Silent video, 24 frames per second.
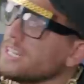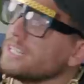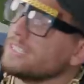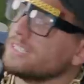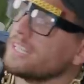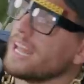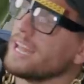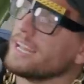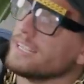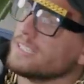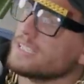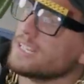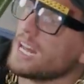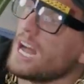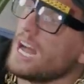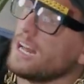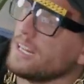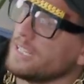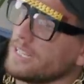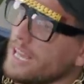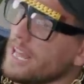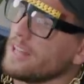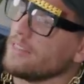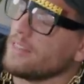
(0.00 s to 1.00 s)
going to say a
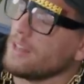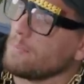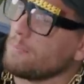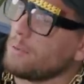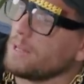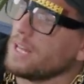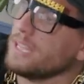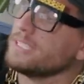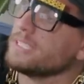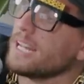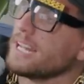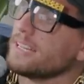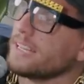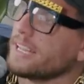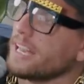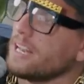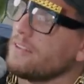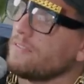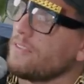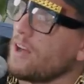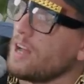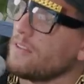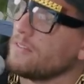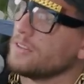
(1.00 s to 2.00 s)
Scot. Yeah, the police had to get
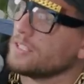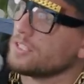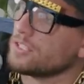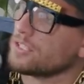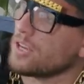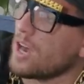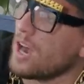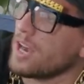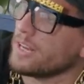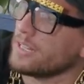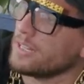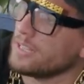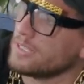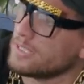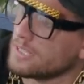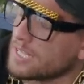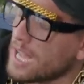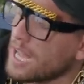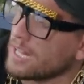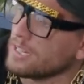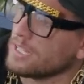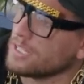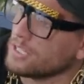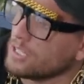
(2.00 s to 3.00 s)
involved. A Scot-
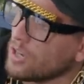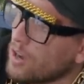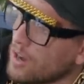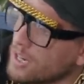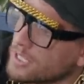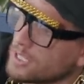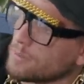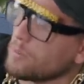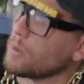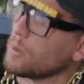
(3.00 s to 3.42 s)
Scotland Yard